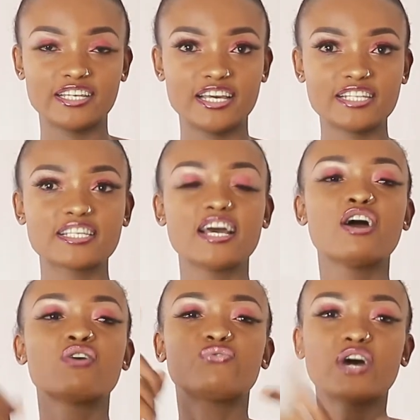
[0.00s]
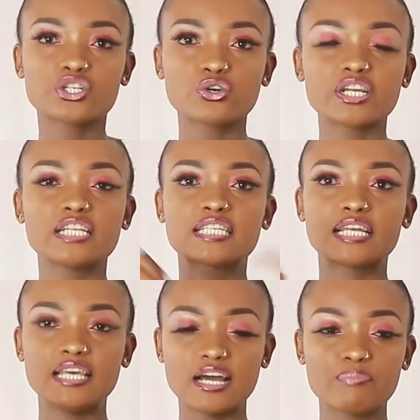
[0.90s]
Yes, fashion, it's
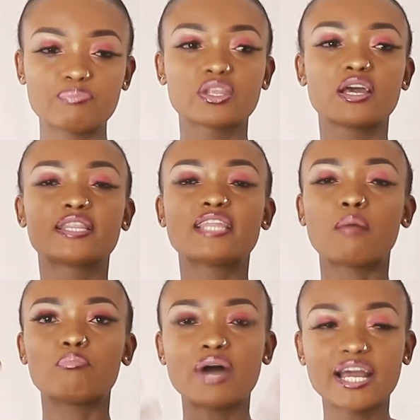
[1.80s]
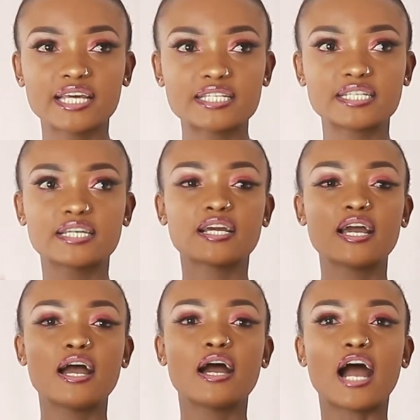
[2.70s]
clear. They're
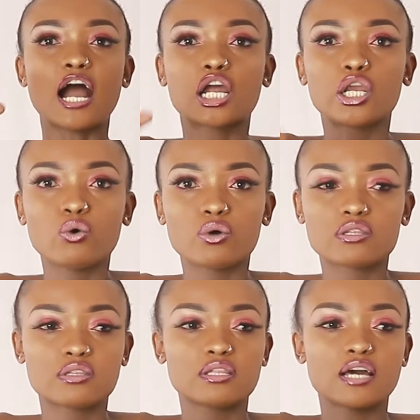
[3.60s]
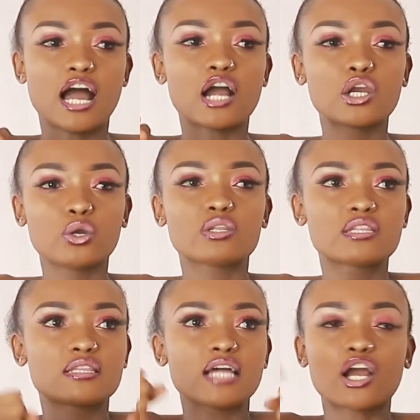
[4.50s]
marketing a cloth
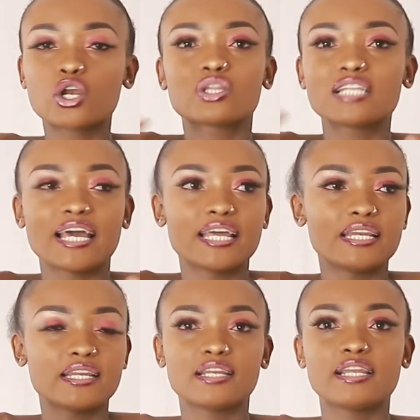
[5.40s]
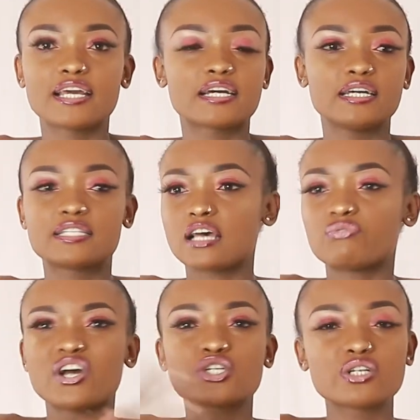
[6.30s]
line, like it's a
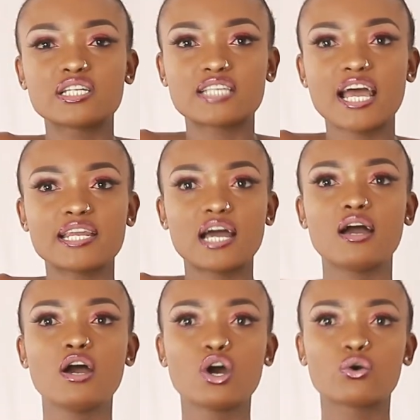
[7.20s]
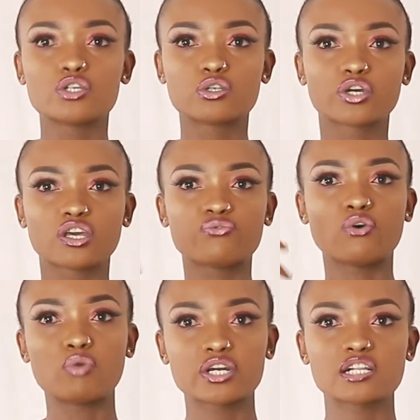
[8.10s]
fashion designer who is looking for
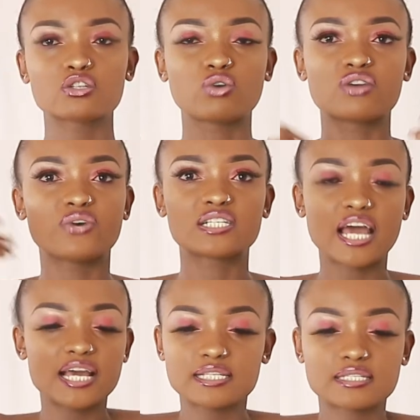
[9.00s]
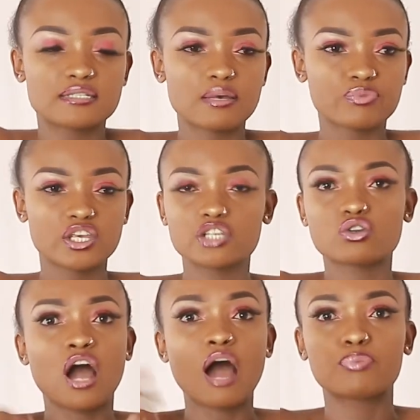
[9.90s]
models to advertise his or
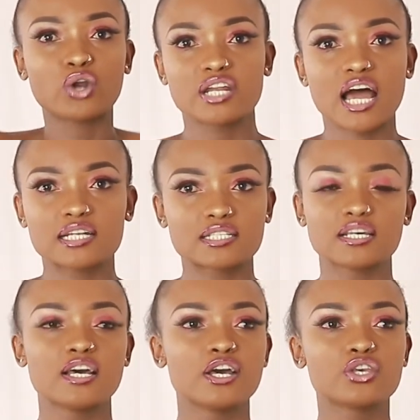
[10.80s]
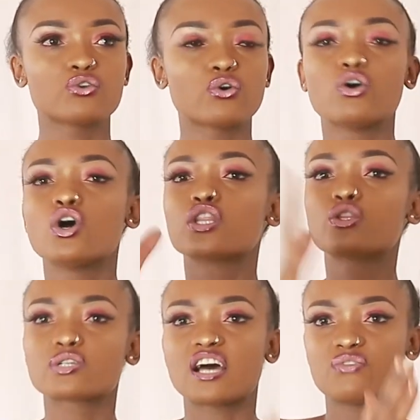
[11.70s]
her products.
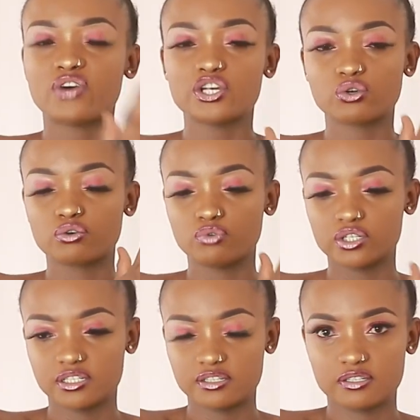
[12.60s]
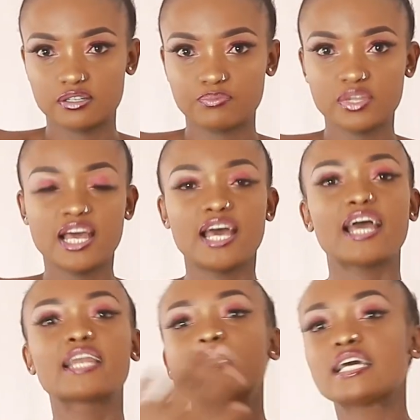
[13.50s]
Those are fashion models.
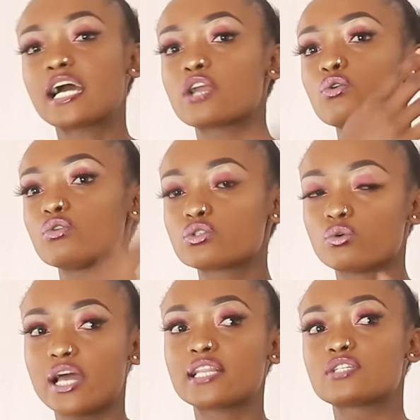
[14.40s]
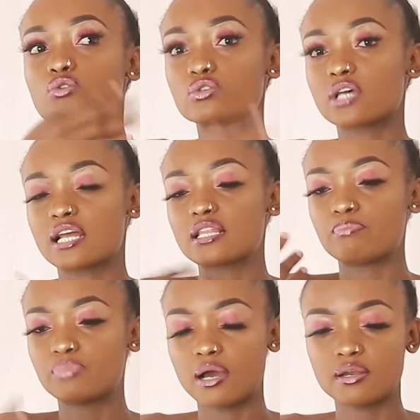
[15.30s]
And they can also, and there's also
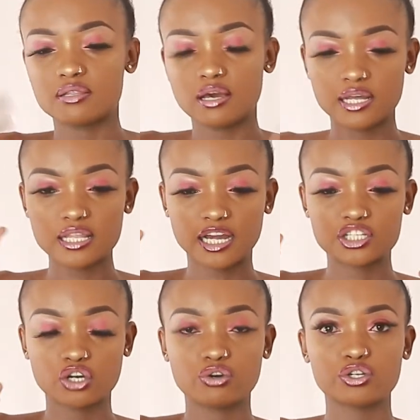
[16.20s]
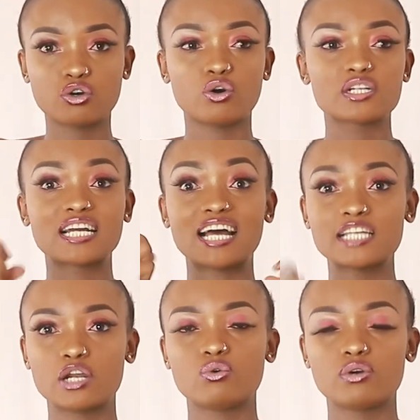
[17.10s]
another category called
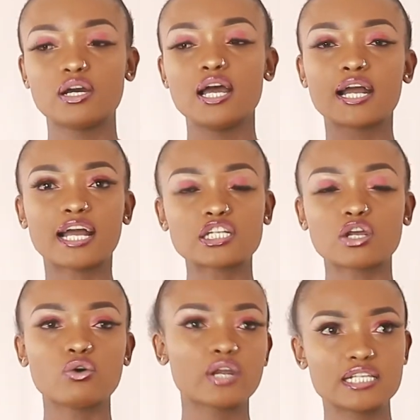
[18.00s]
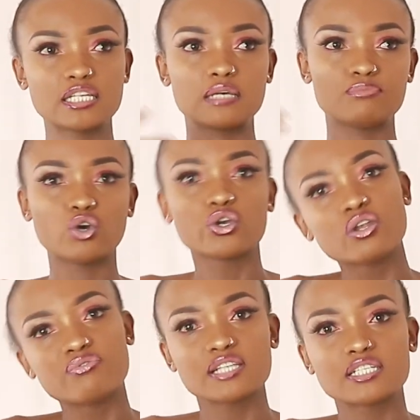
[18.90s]
catalog. Catalog, let's say your
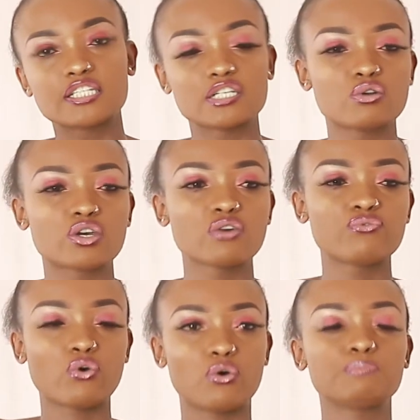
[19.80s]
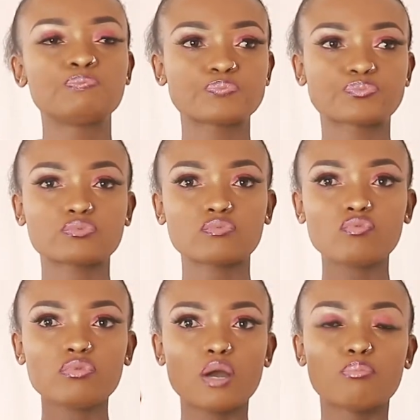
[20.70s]
university is looking for
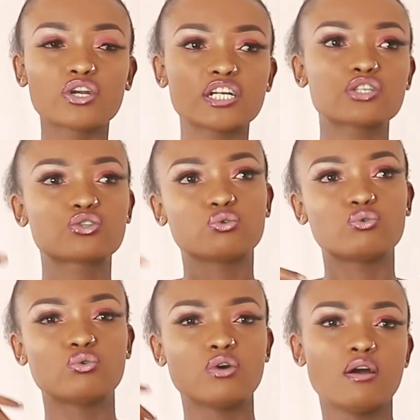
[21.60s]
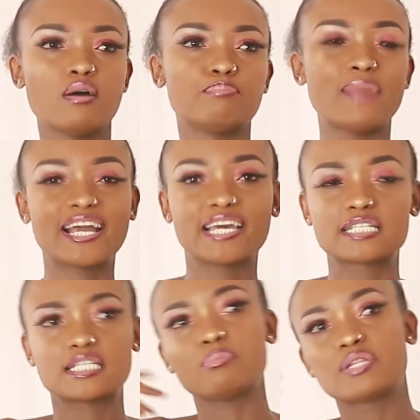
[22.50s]
models to market
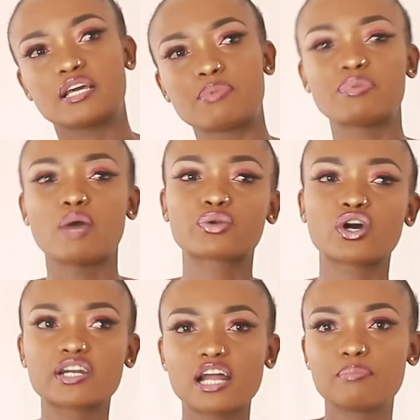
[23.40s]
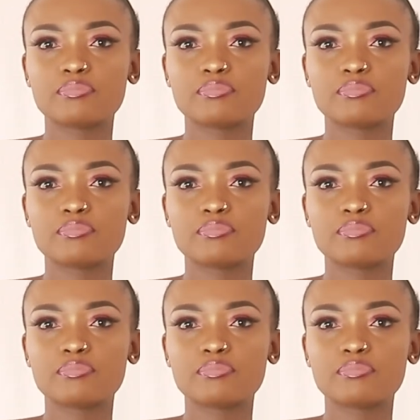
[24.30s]
something, maybe a program.